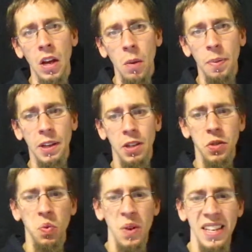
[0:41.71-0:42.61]

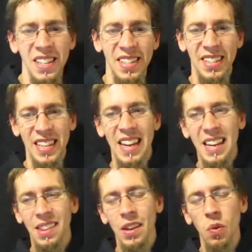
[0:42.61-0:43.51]
Because we
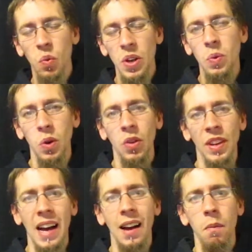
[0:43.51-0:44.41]
say that we will
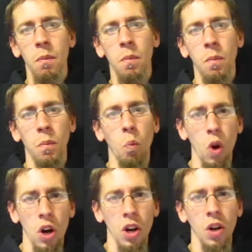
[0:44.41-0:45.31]
not
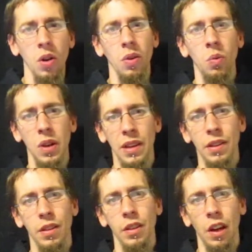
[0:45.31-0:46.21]
work
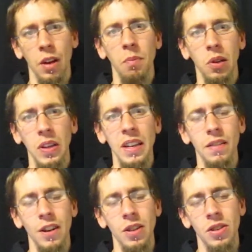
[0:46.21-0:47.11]
with
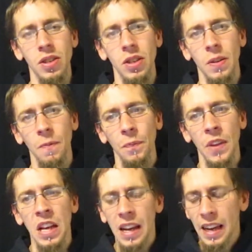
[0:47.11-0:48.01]
unbelievers.
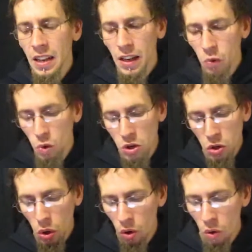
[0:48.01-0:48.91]
And we're
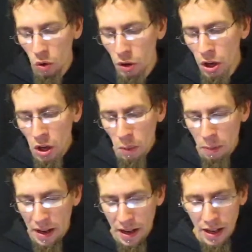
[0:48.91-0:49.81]
told
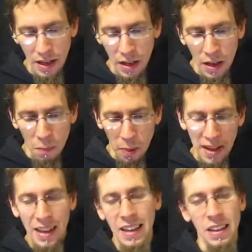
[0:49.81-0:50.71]
by
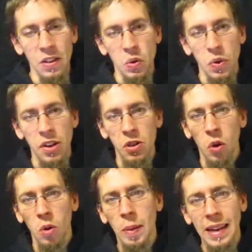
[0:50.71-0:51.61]
pagans, we are
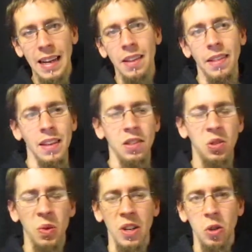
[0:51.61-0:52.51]
told by
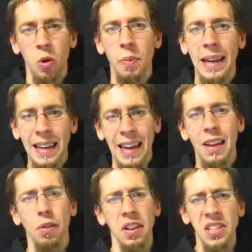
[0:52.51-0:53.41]
atheists, we are told by
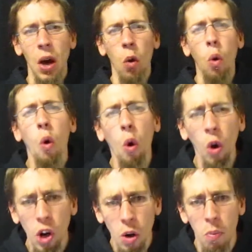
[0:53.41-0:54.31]
Catholics how
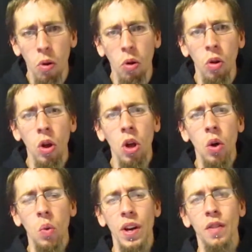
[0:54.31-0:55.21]
horrible
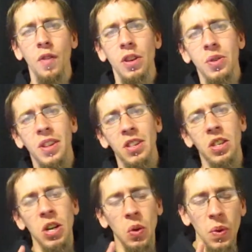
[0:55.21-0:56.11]
we are for doing
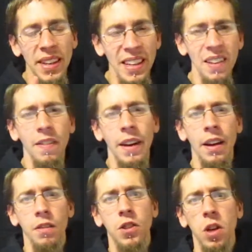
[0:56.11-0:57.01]
this. We even
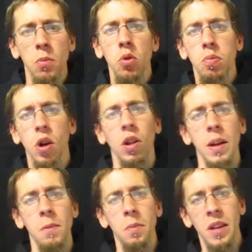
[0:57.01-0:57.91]
have some who
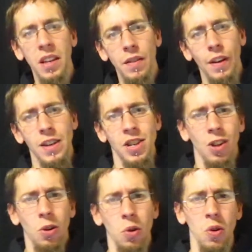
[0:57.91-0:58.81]
proclaim to be
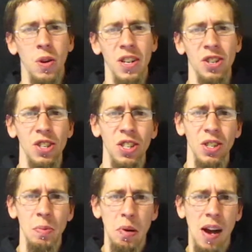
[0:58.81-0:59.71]
evangelical Christians
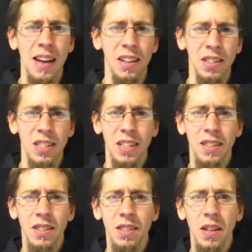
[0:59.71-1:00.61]
and
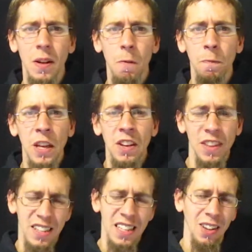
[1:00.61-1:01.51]
Protestants
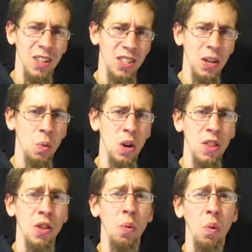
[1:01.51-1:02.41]
that tell us that we're
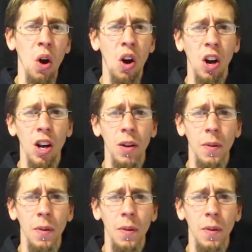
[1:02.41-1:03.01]
in the wrong.